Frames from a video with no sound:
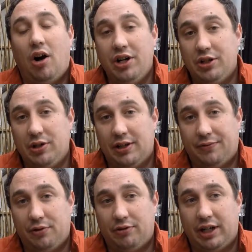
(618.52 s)
do that
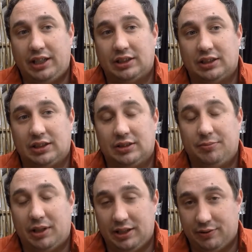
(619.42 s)
for a reason,
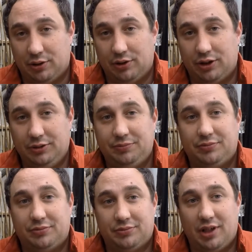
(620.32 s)
believe it or not.
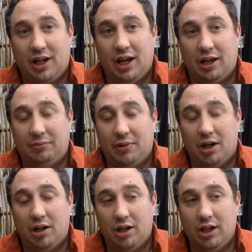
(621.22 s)

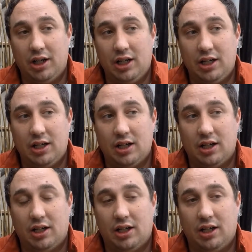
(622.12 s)
I
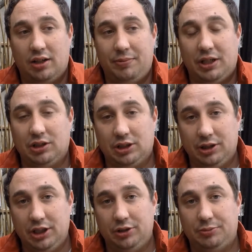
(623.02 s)
because I
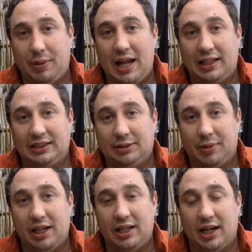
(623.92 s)
use pallets to
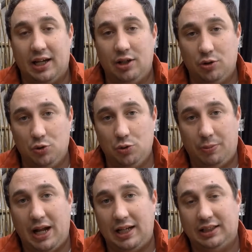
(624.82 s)
make it, and not all the
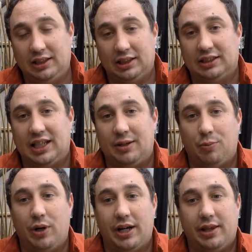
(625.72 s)
pallets are the
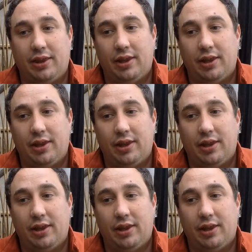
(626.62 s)
same width,